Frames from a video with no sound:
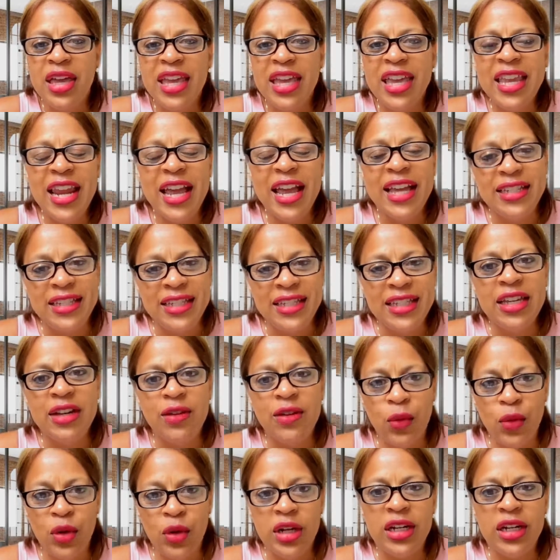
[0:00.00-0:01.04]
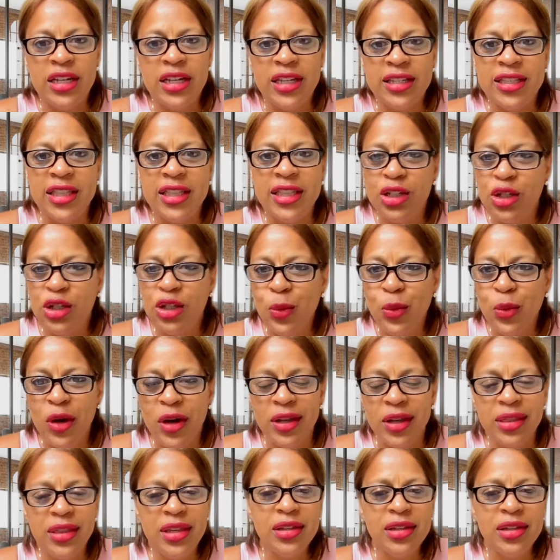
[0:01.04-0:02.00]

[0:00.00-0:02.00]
an idea of what it is that you want.